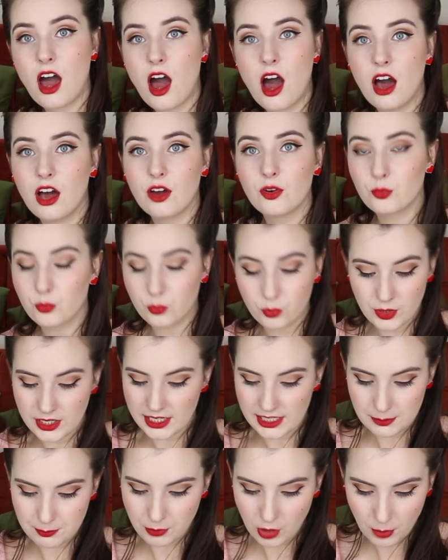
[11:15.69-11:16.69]
aren't
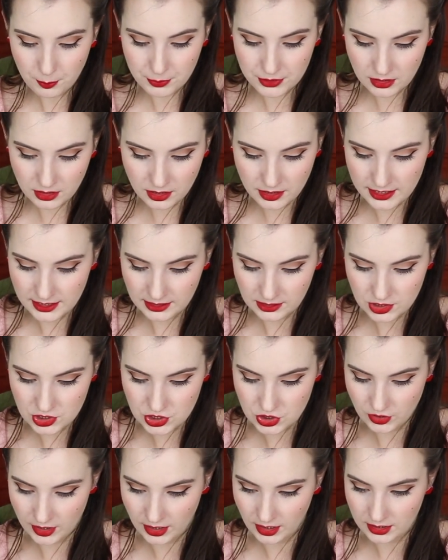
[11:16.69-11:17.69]
really popular in
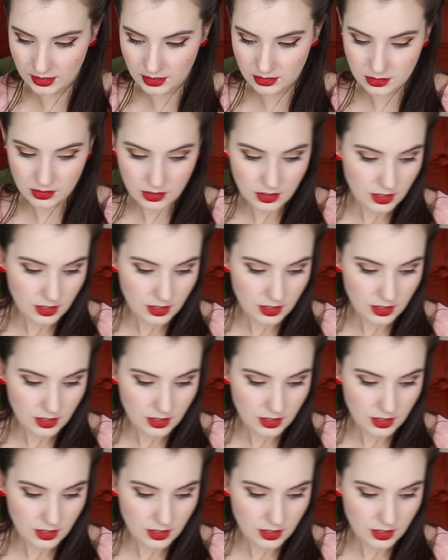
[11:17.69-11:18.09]
Australia.